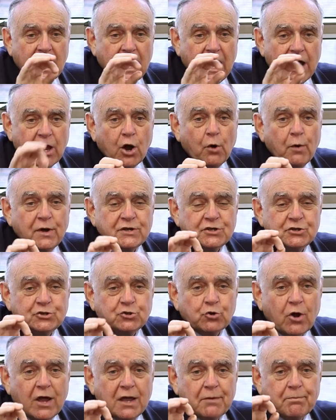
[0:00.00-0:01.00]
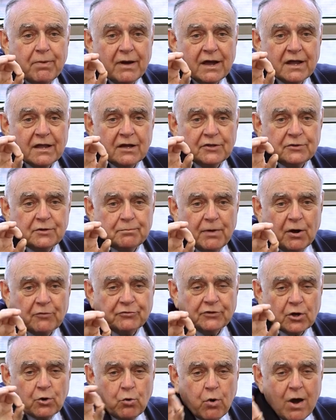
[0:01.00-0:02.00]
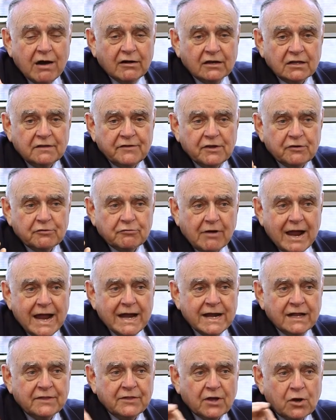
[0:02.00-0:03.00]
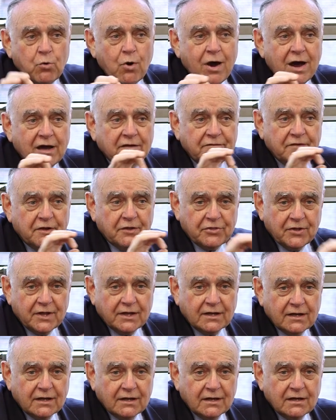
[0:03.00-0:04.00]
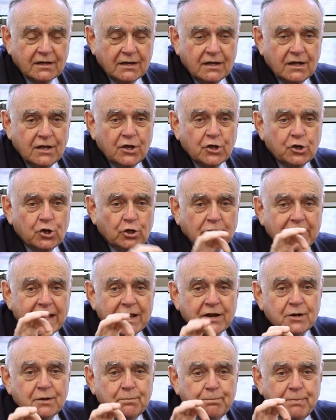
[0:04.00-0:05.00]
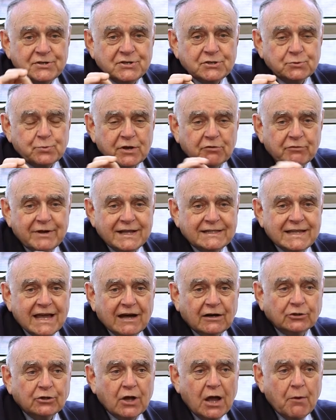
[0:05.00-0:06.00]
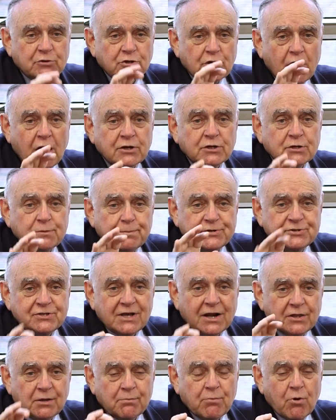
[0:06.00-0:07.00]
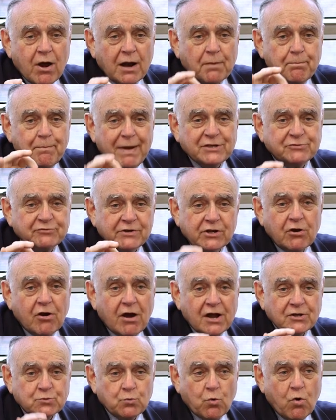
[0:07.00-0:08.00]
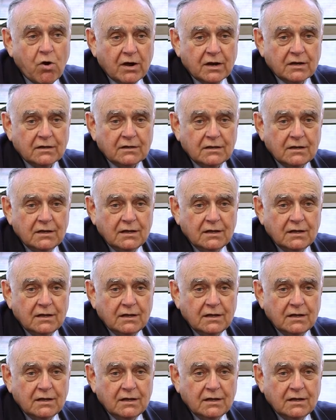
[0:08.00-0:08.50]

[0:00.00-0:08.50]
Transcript: I always enjoyed both the quality of your writing and the quality of your thinking. Your letter to Business Week retailed I was 100% on the mark. Best regards, Warren.